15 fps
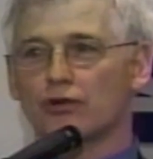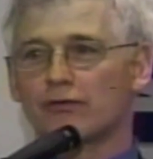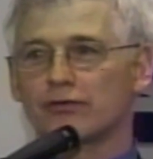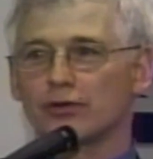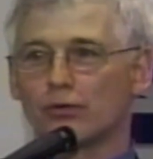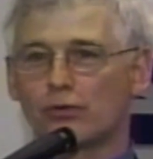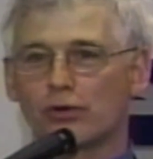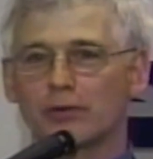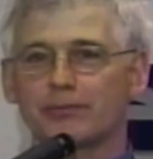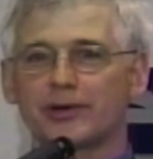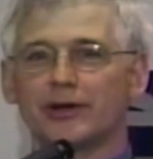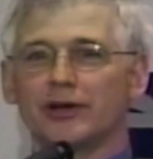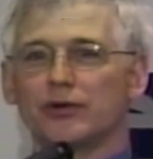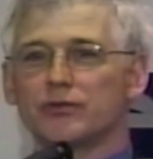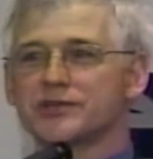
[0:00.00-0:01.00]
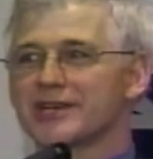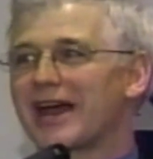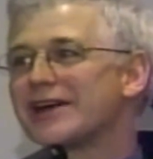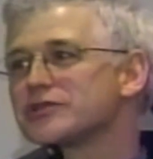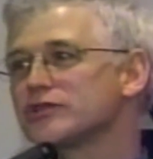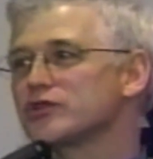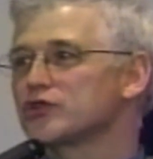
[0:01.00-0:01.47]
over the war period was
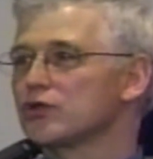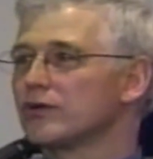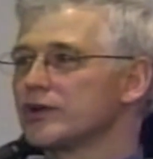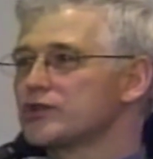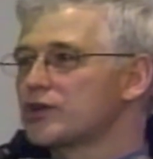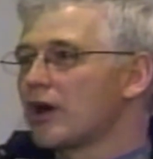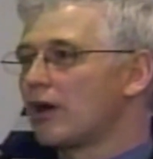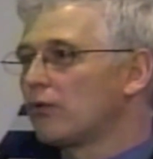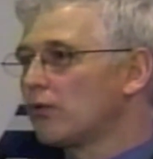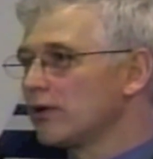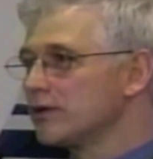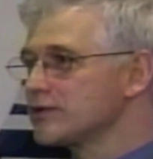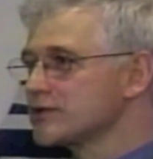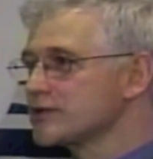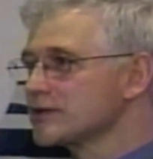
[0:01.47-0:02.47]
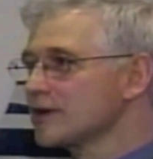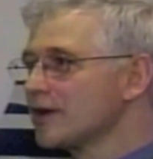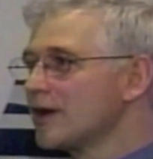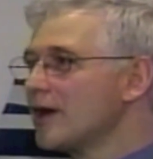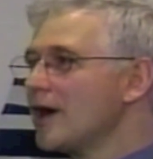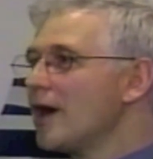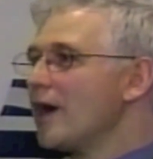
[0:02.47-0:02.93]
as the shortage got worse,
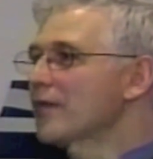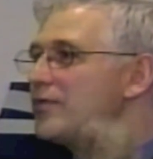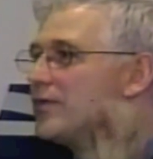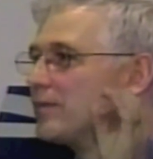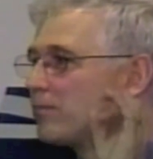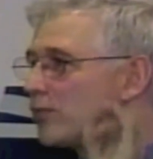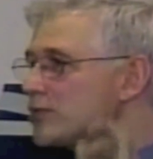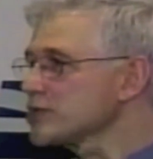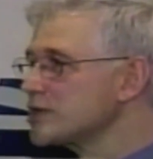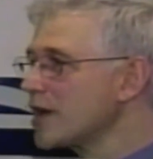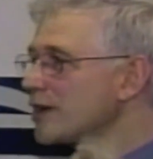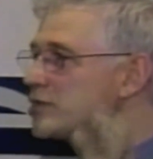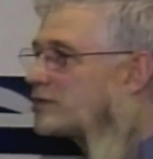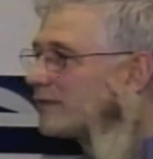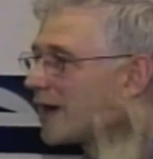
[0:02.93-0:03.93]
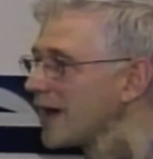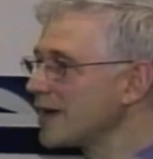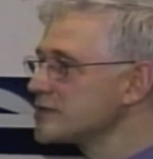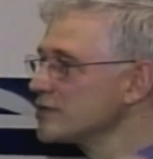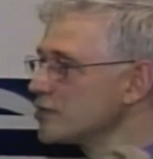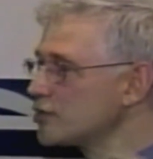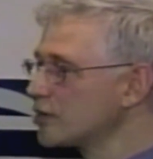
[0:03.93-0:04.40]
the percentage of
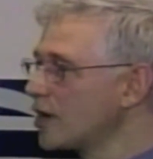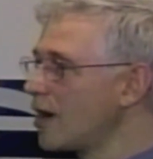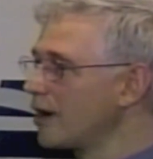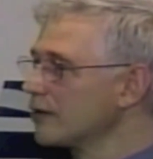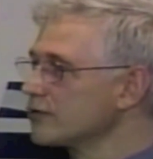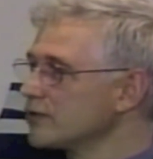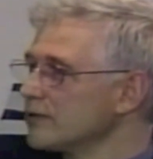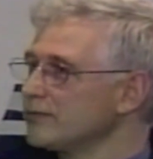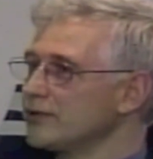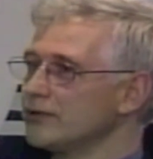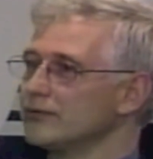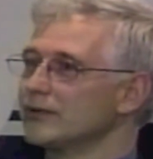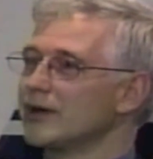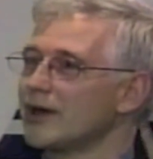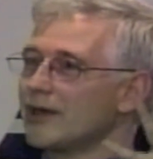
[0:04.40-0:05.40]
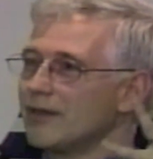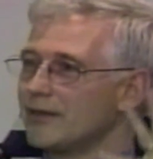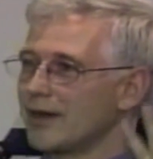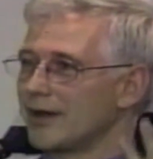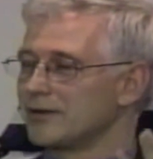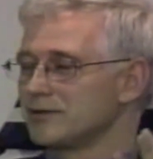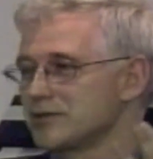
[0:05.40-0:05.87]
ads in the Chicago Tribune
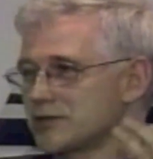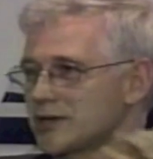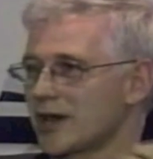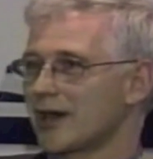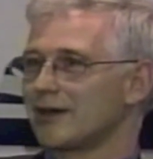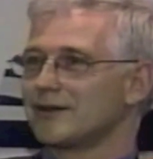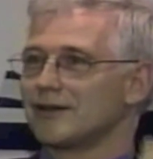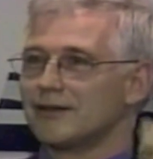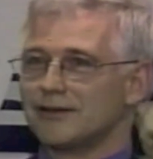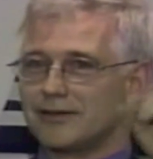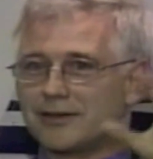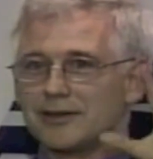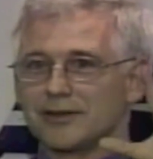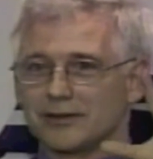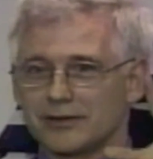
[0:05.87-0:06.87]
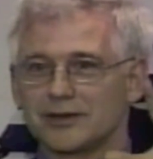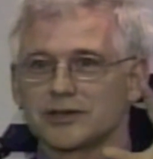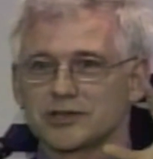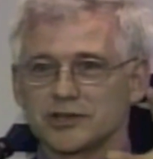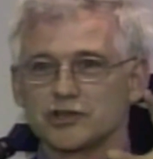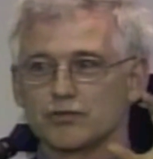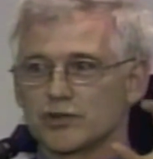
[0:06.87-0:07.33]
that said
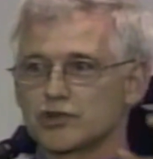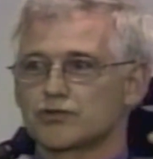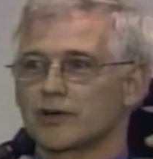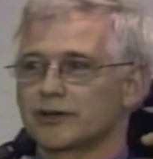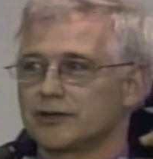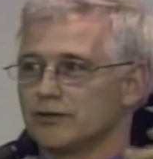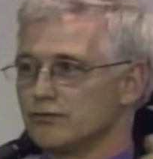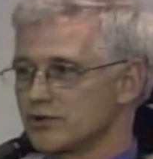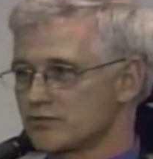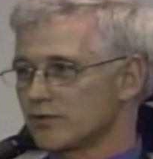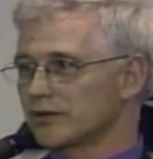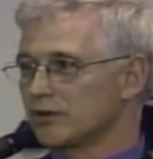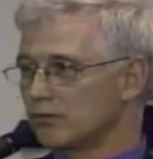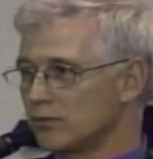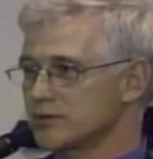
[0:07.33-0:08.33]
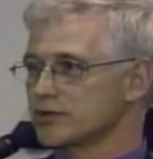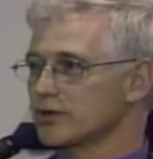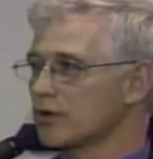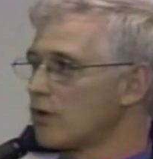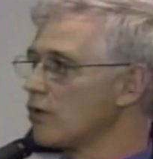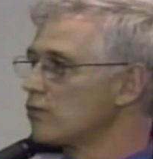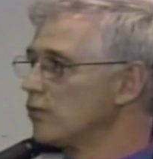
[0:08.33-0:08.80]
this is restricted, restricted was the
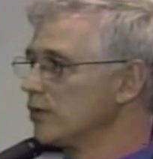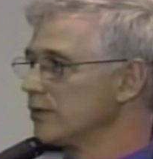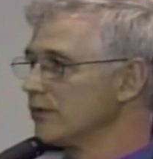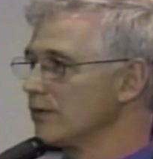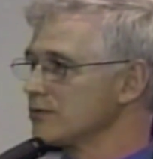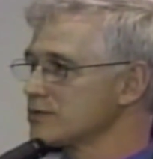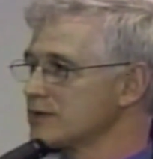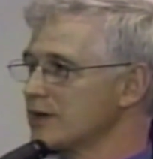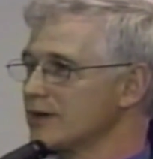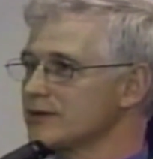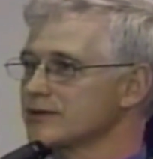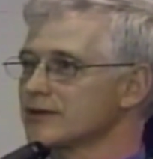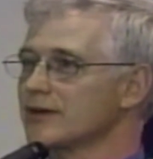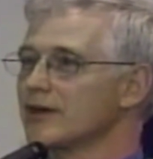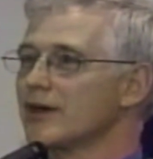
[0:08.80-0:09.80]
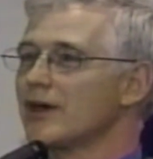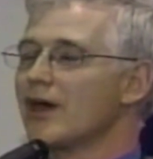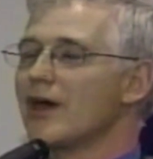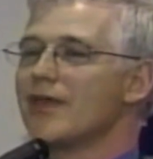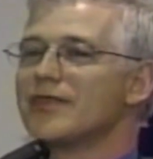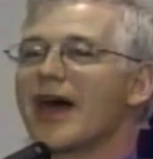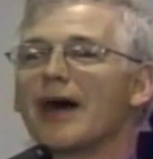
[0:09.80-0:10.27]
code word in those days,
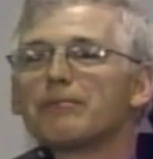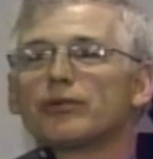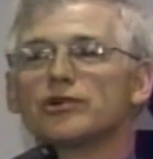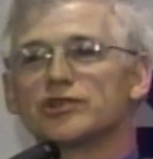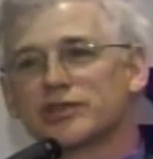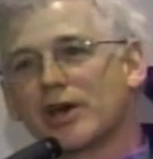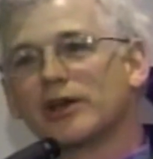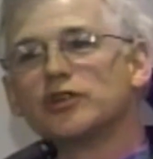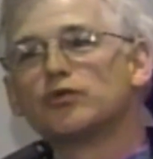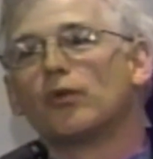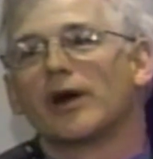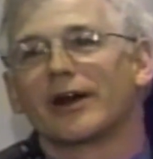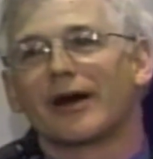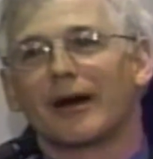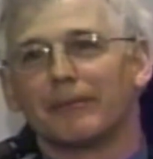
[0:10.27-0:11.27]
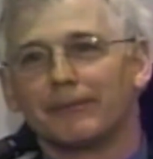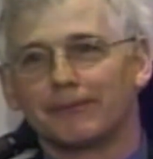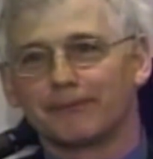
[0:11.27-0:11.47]
that percentage went up.